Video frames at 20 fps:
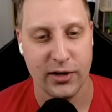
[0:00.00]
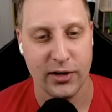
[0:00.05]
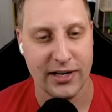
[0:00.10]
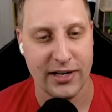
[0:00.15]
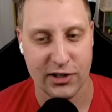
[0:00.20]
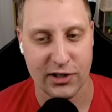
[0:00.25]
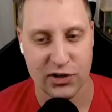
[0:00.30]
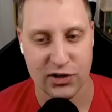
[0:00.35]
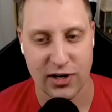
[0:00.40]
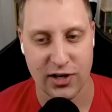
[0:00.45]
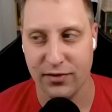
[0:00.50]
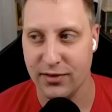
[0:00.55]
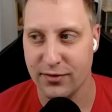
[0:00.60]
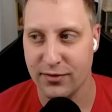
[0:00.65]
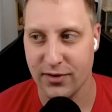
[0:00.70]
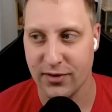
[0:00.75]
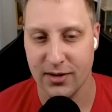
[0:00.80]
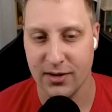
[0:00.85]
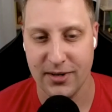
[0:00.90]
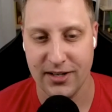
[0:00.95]
not gonna shuffle in
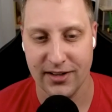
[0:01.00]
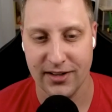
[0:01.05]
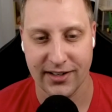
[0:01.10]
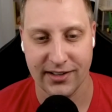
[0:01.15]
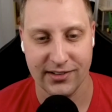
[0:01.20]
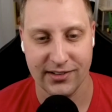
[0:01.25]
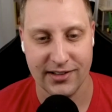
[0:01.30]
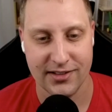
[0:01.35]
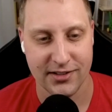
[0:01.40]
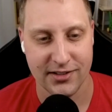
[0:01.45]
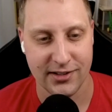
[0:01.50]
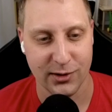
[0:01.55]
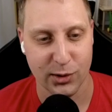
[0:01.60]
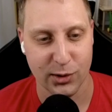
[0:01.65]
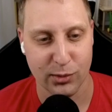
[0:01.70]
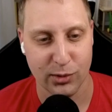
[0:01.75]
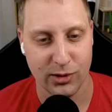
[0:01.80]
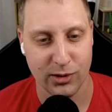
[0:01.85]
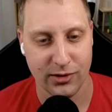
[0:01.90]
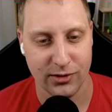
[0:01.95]
front of me? Like, is that the dealer
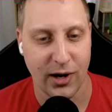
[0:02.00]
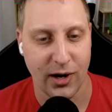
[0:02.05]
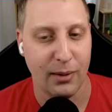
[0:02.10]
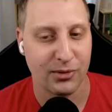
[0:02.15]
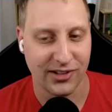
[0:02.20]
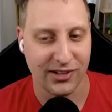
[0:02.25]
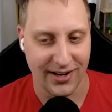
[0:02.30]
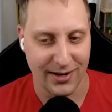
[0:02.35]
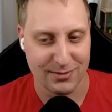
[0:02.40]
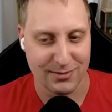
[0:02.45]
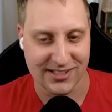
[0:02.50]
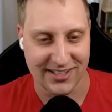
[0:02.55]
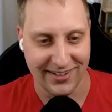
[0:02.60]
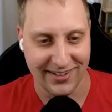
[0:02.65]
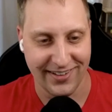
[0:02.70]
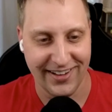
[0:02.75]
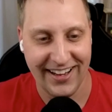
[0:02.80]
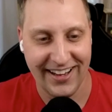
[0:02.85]
rule? No, I'm just kidding. I'm just i already kidding. did. I